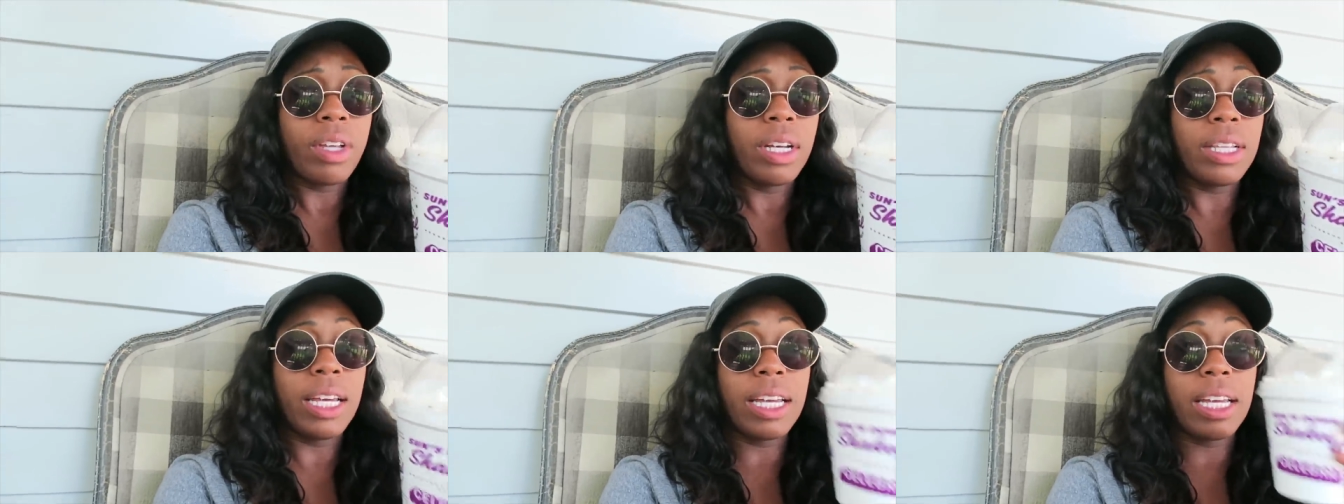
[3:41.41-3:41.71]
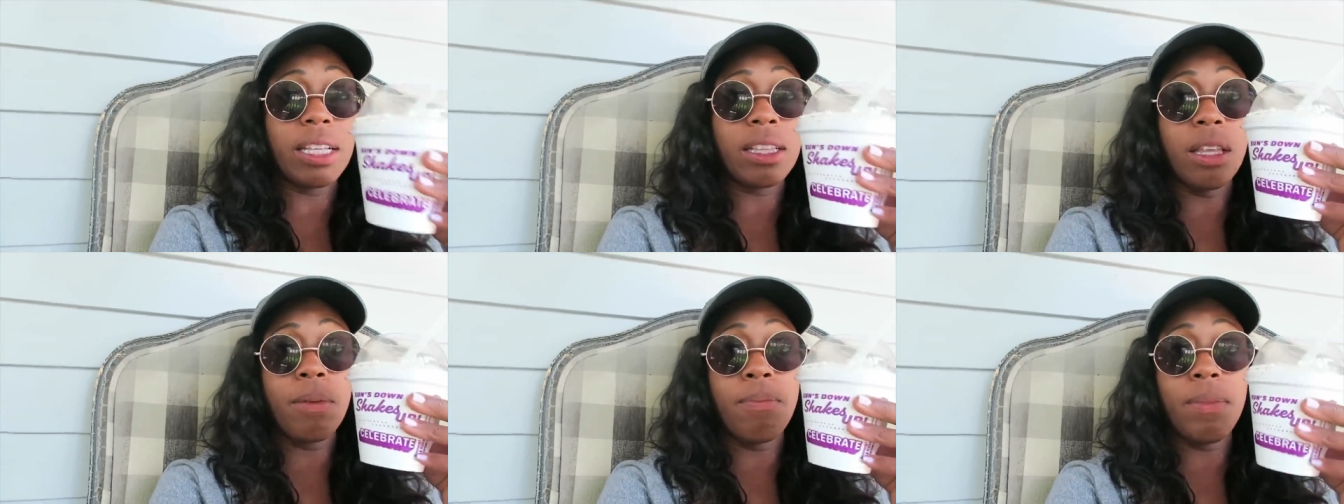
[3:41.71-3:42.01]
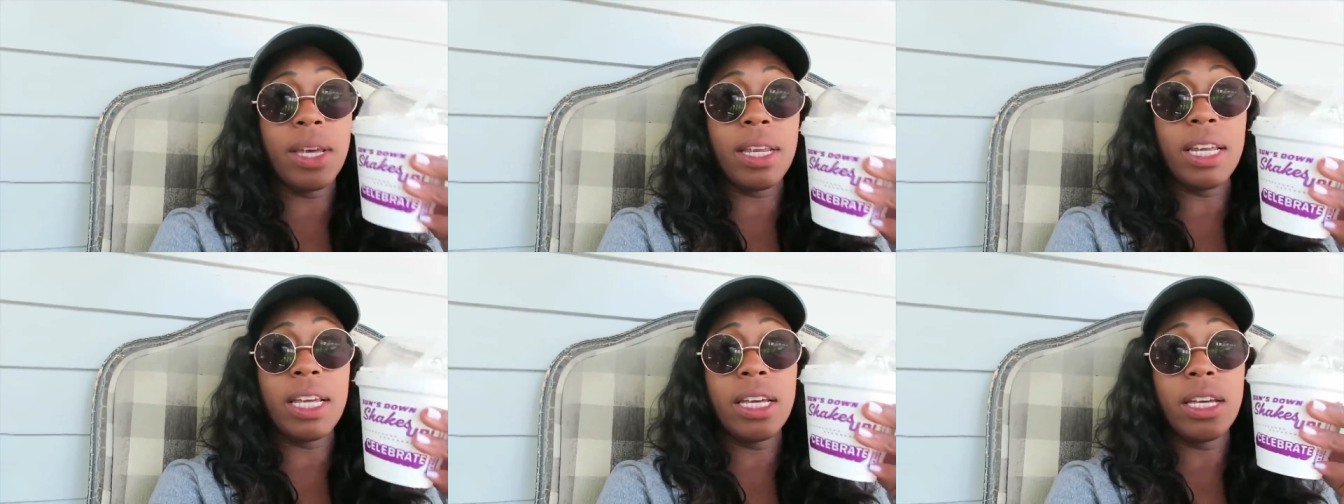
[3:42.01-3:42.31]
Like the
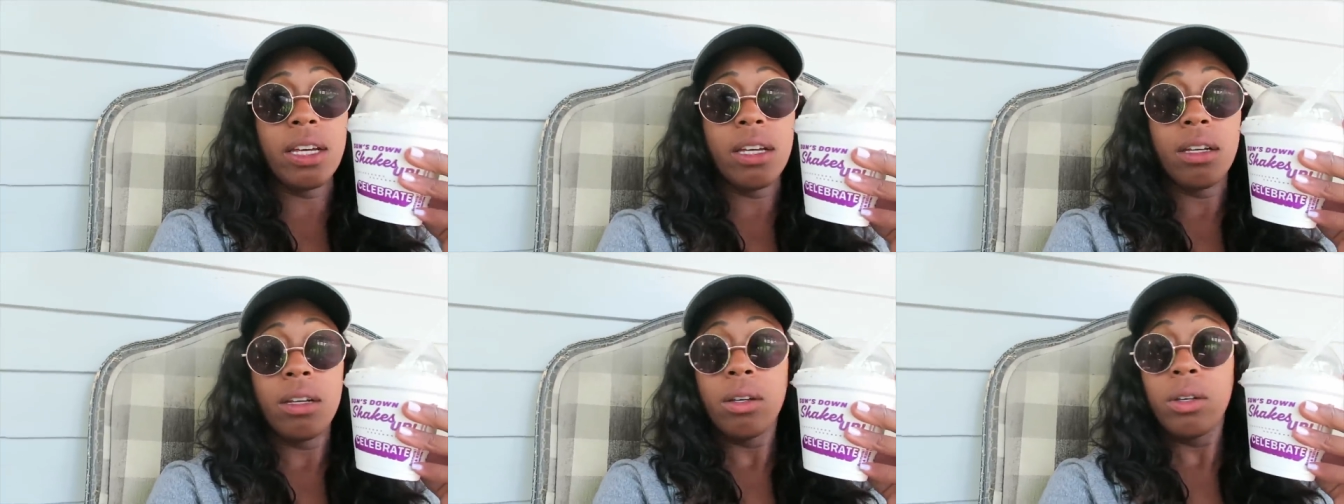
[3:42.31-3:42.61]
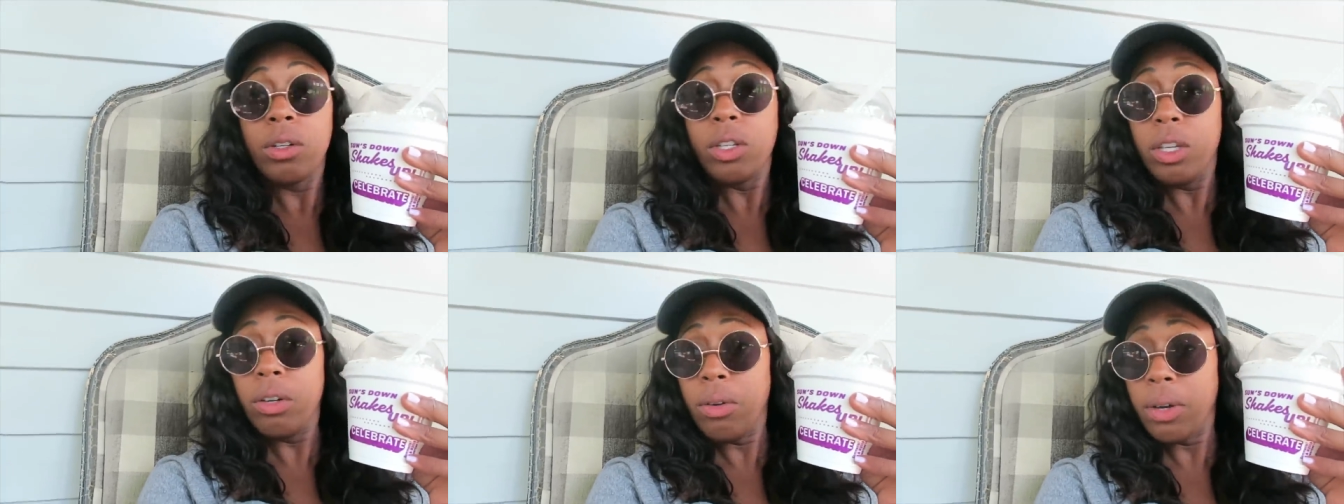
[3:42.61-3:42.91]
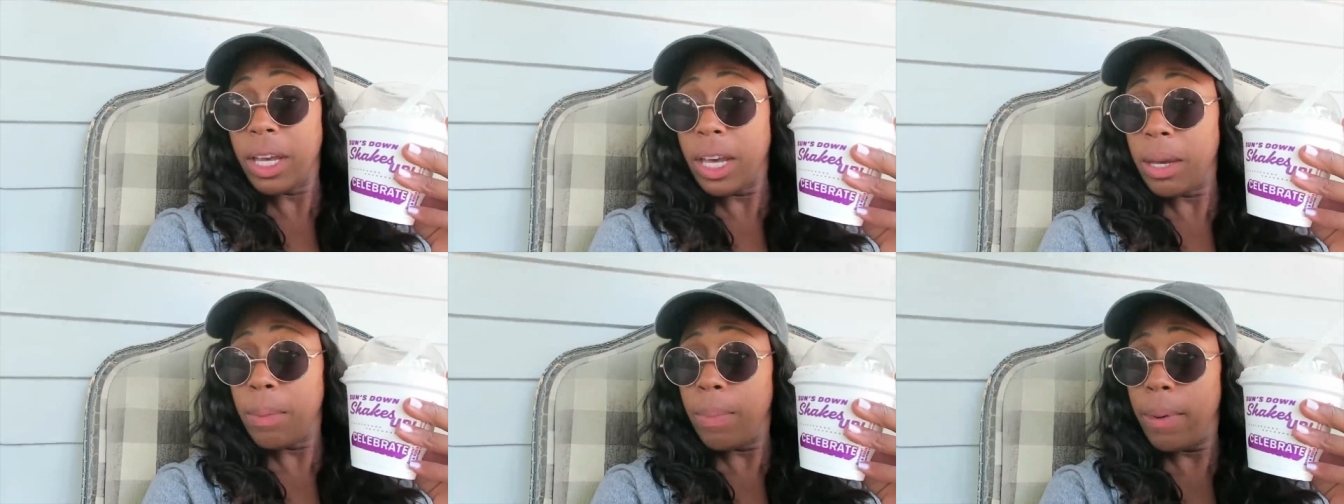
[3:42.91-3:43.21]
mini, you
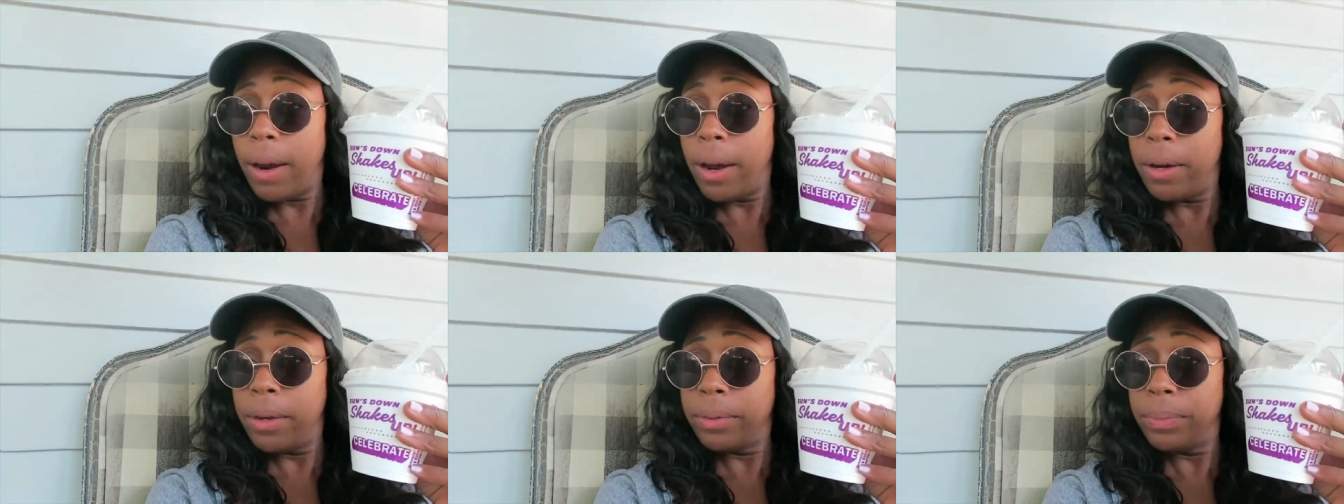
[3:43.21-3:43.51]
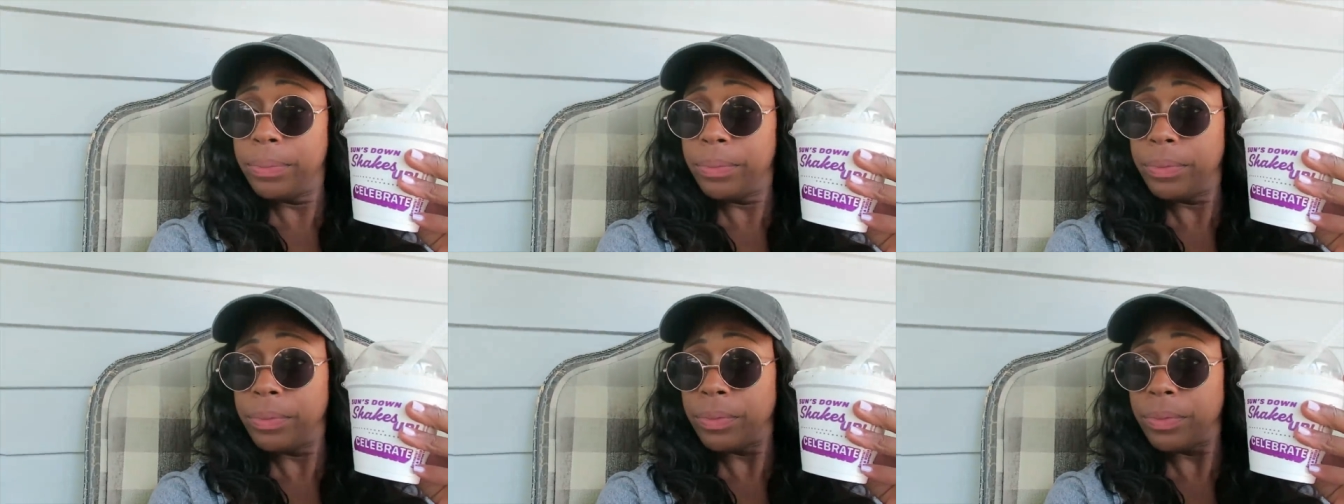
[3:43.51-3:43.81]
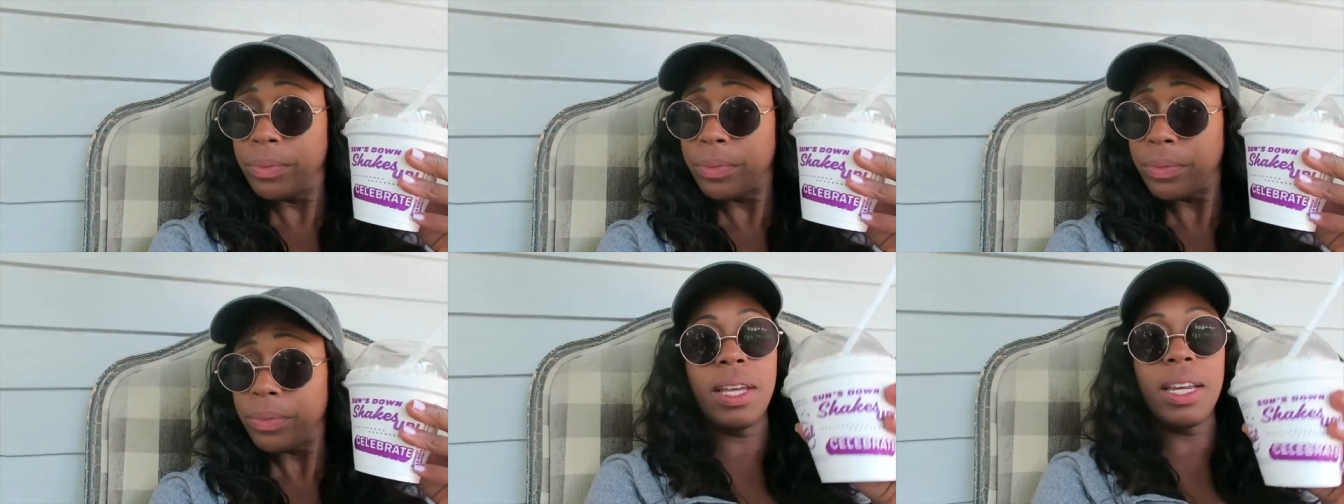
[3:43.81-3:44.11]
okay, bro?
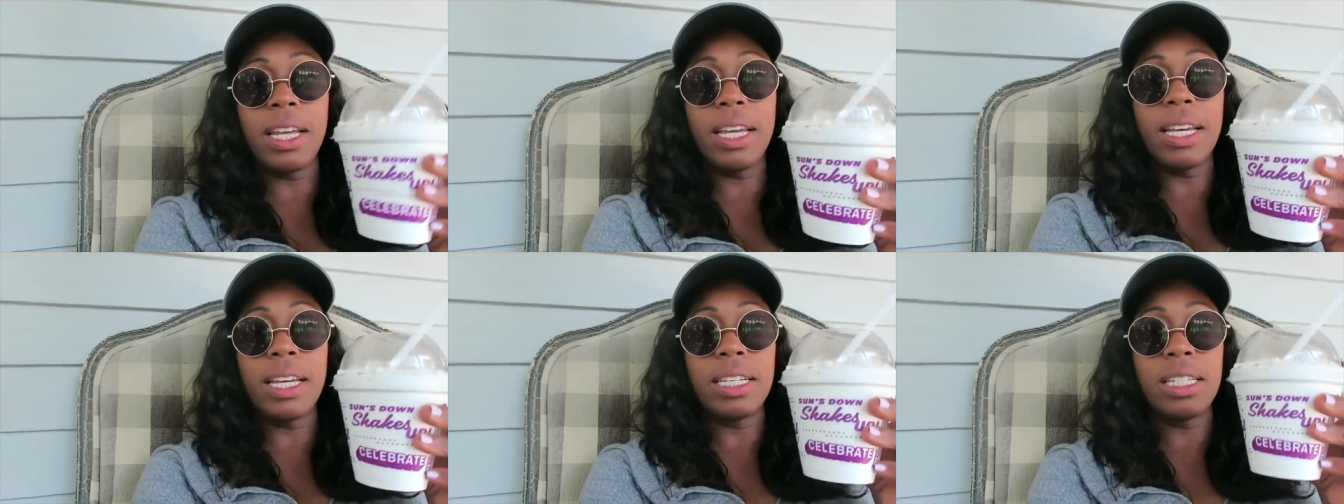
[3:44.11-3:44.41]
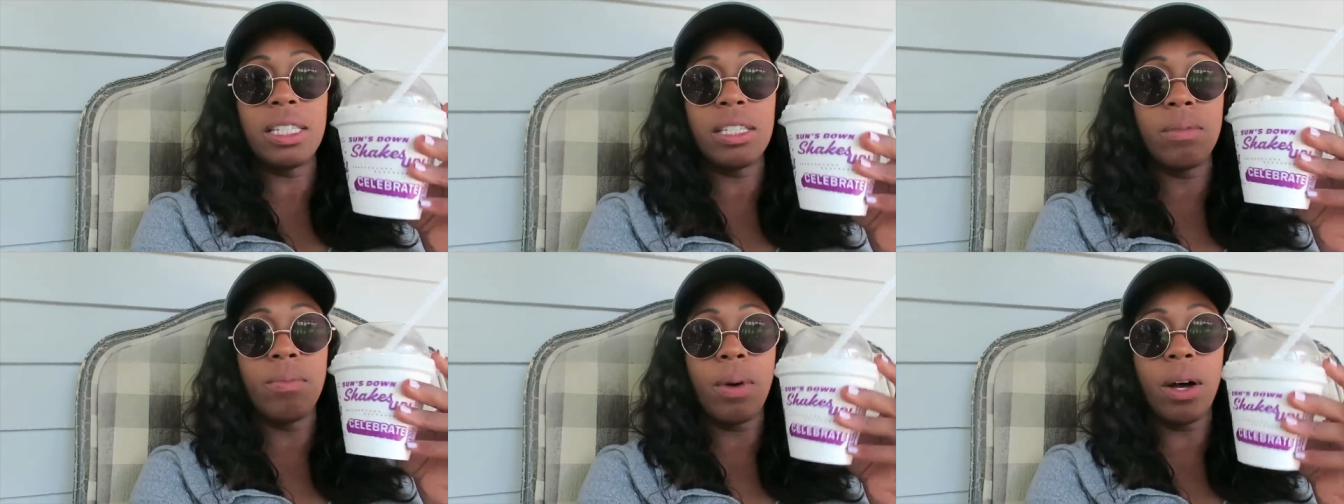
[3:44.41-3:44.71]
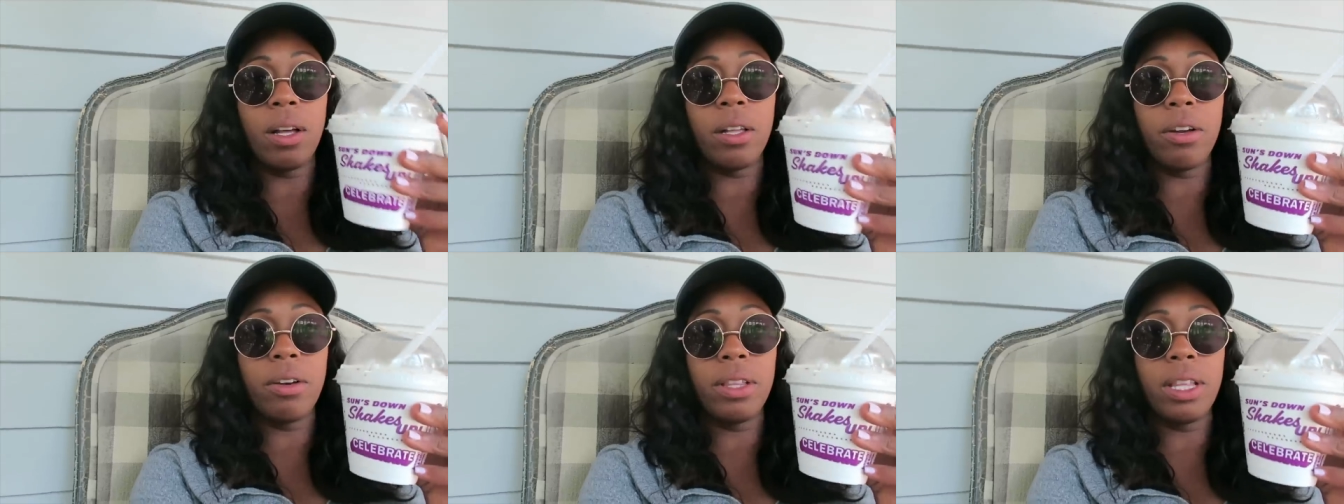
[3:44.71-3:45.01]
Mini is
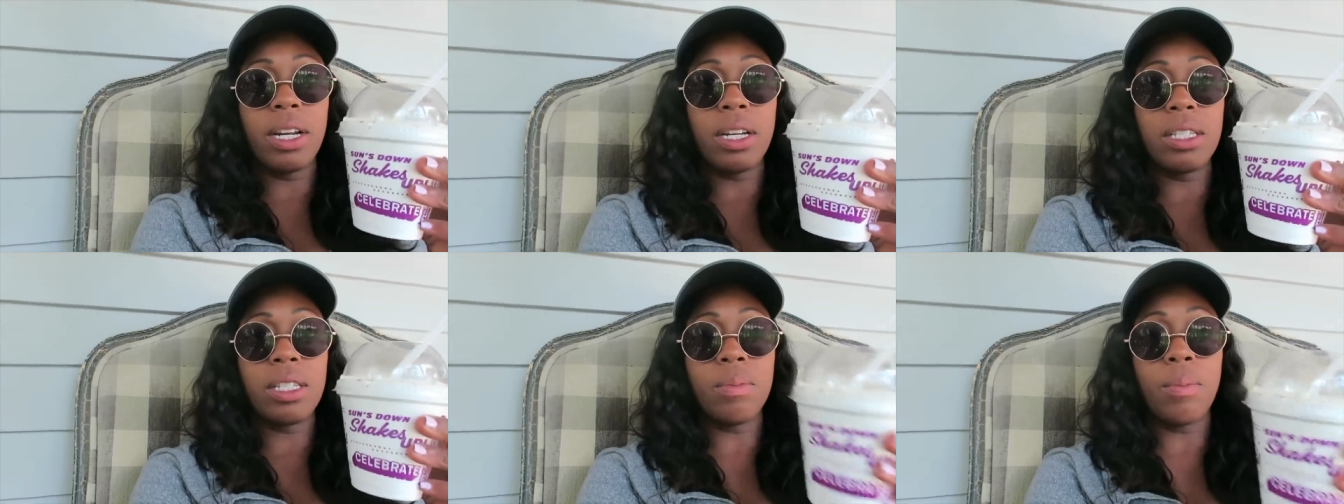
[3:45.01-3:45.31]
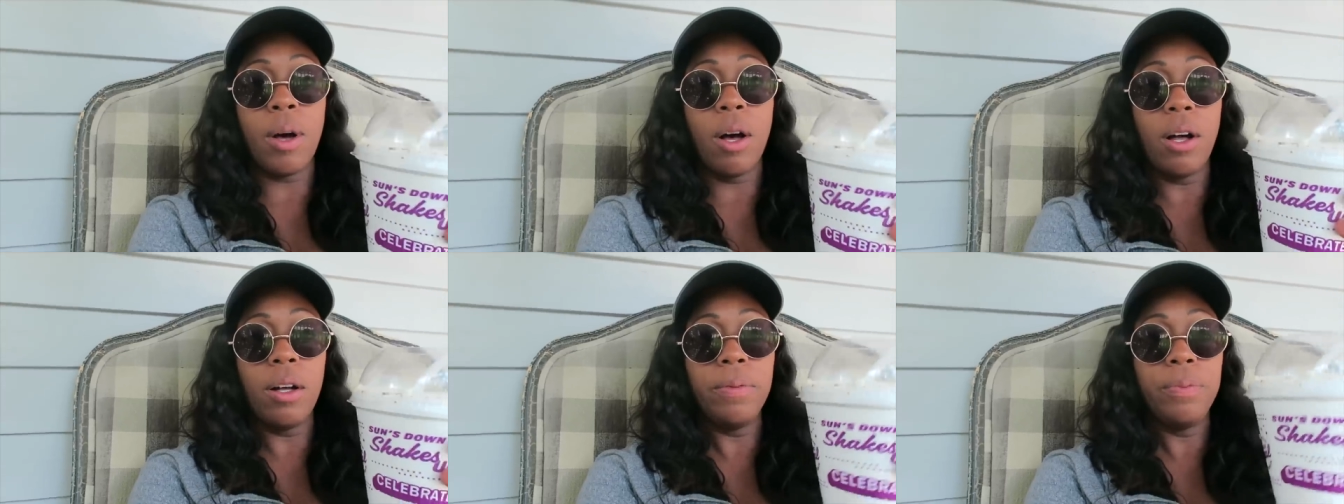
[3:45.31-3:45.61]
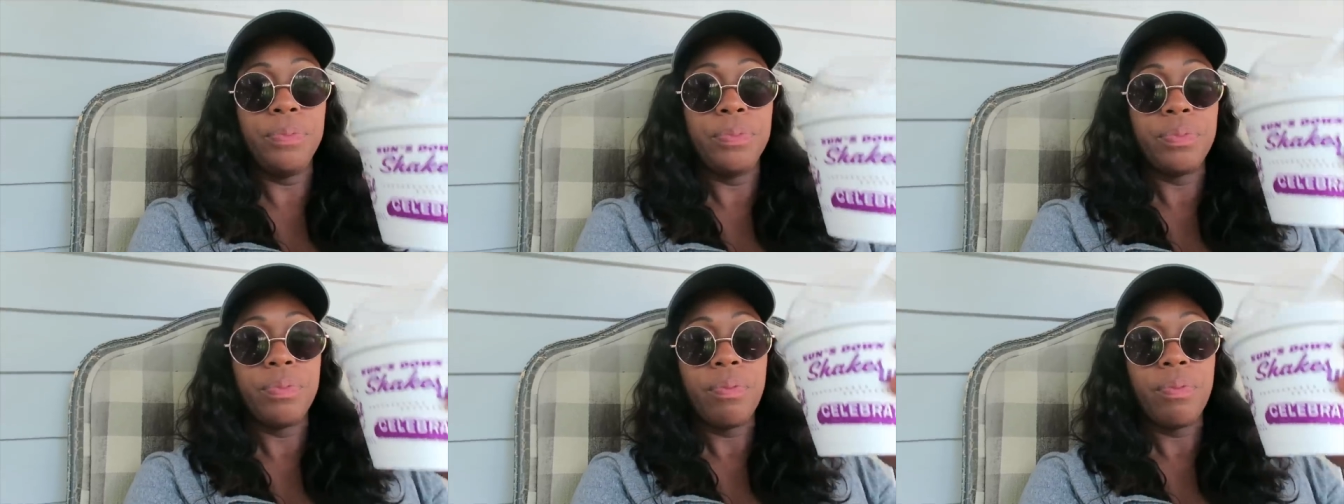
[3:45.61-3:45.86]
smaller than a small.